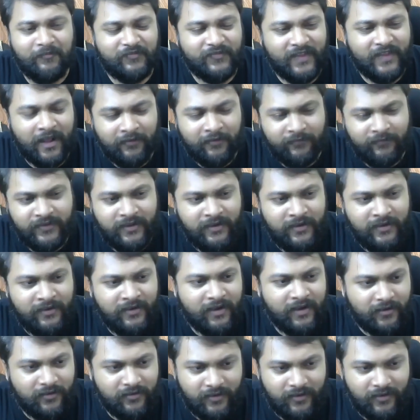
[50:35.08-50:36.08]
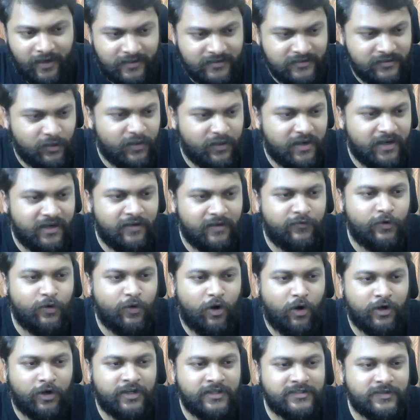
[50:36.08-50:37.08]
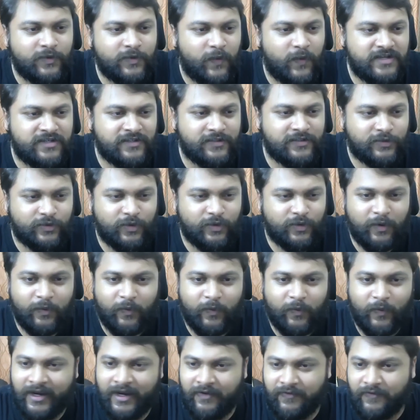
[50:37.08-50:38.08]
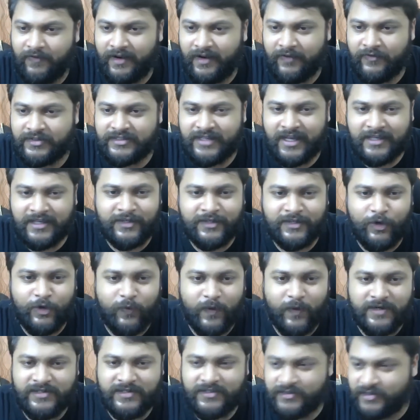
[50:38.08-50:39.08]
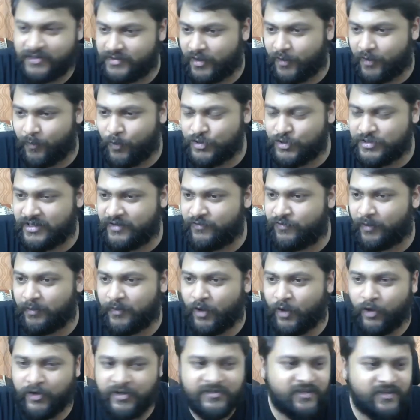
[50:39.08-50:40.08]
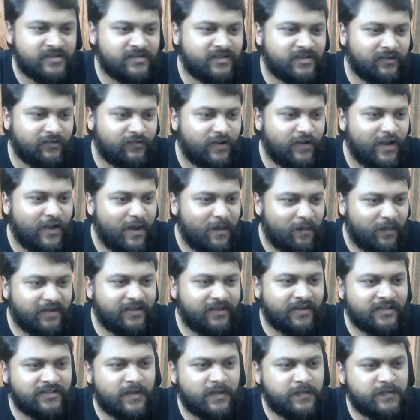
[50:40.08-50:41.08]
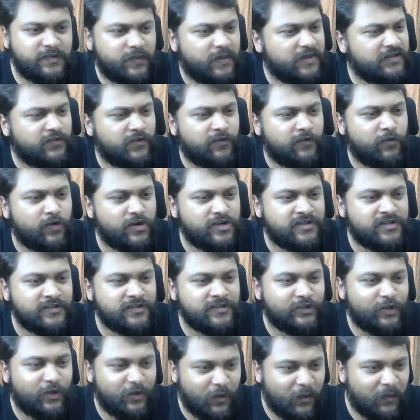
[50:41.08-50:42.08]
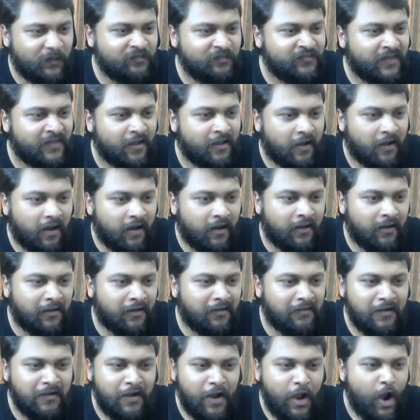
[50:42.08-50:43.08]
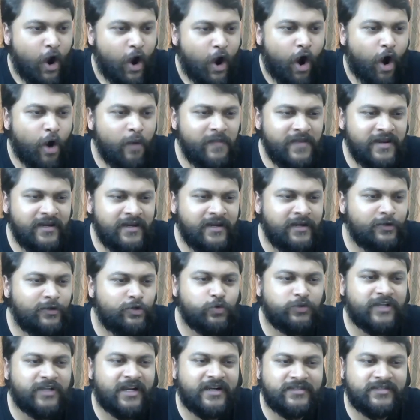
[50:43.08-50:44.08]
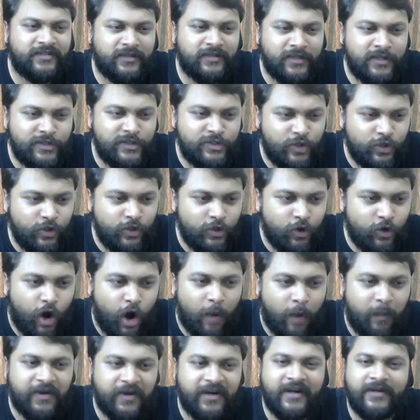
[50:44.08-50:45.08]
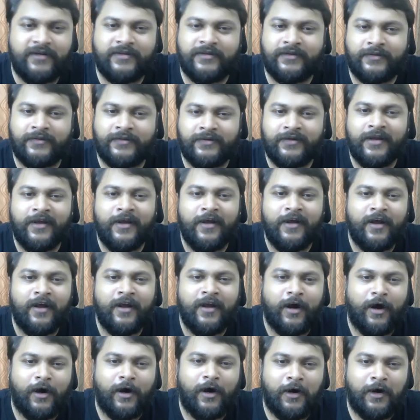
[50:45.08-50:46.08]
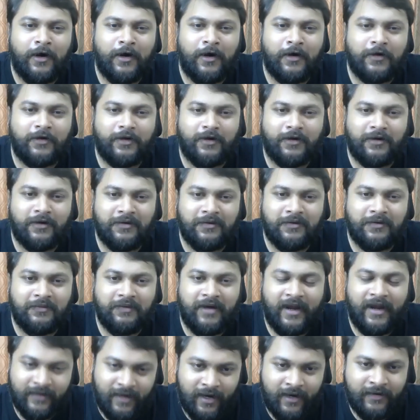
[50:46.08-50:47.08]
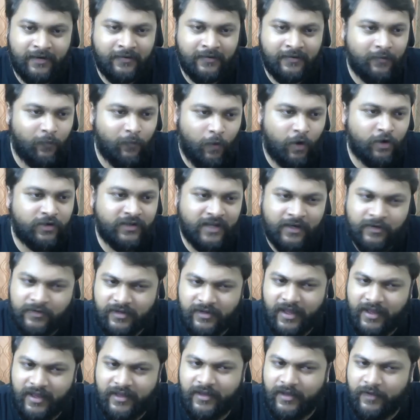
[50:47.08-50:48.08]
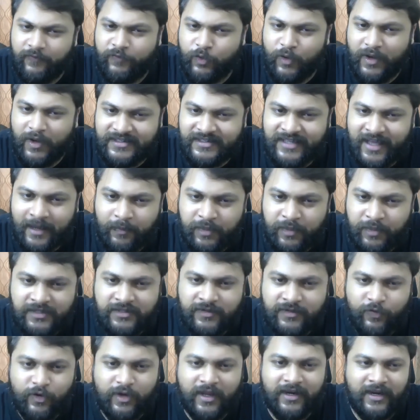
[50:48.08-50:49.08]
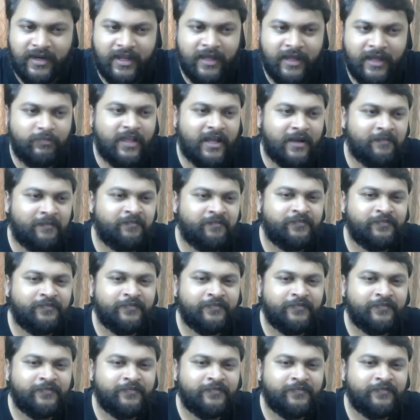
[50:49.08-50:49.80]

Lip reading: Now let's look at a few audience questions. So while I was asking you questions, these are mostly from the audience itself, but there are some specific questions to you. How many two-tier cities do you operate in? And what can, a few examples, if you can name them.